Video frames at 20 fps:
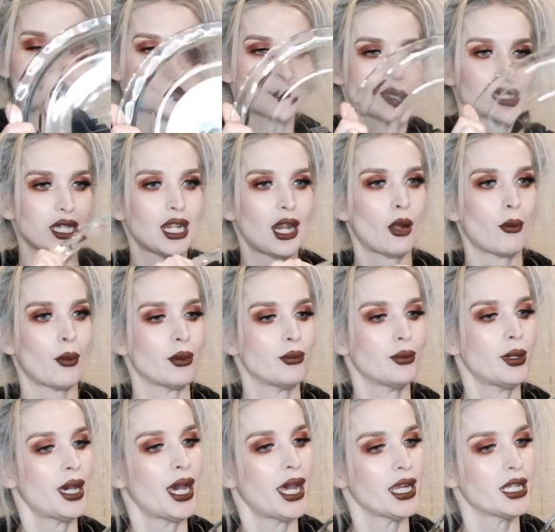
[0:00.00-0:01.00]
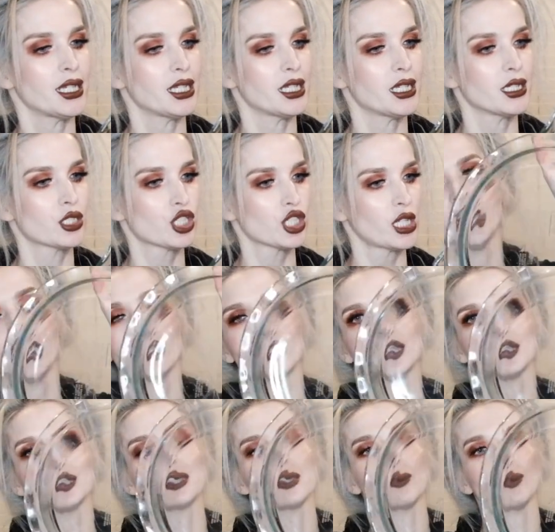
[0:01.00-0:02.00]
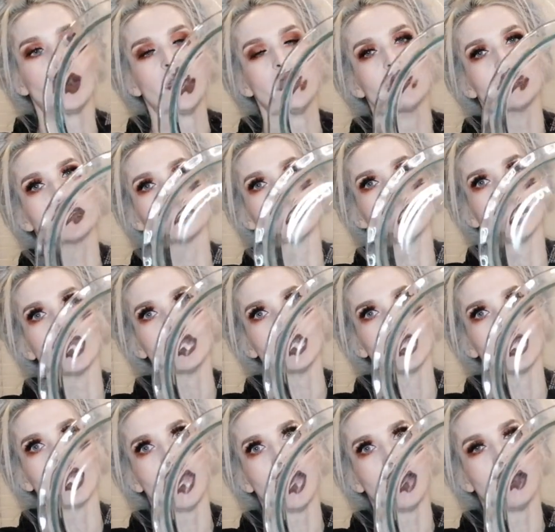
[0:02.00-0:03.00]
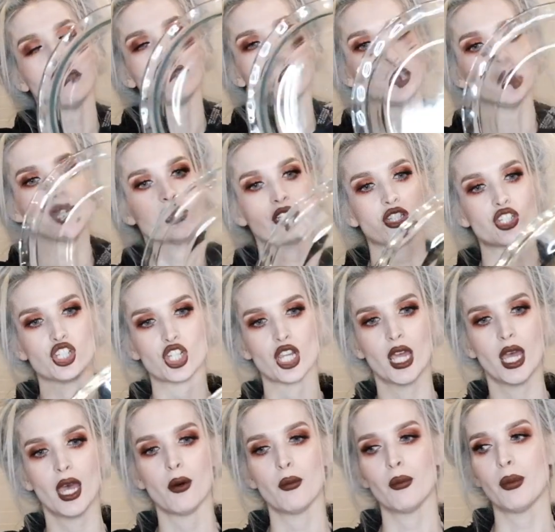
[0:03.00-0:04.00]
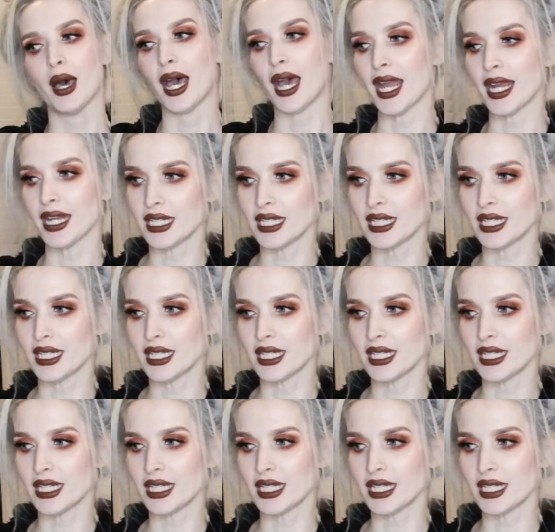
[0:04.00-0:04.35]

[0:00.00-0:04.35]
I'm gonna get out my pie dish. This is a Pyrex 9.5 inch pie